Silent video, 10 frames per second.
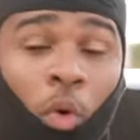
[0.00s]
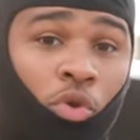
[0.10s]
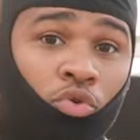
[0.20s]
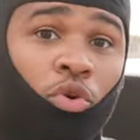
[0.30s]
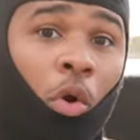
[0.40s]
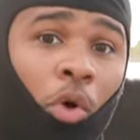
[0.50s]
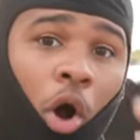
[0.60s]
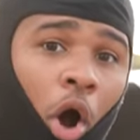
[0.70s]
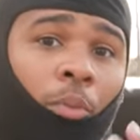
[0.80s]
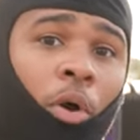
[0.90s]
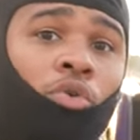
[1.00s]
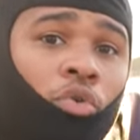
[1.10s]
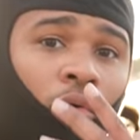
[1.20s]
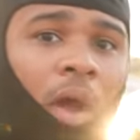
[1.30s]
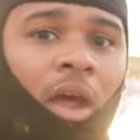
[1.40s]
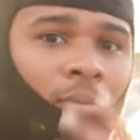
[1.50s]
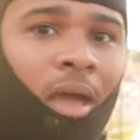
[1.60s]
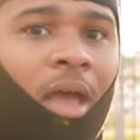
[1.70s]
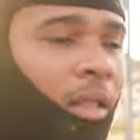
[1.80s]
When you go hard, bro, you grind mad.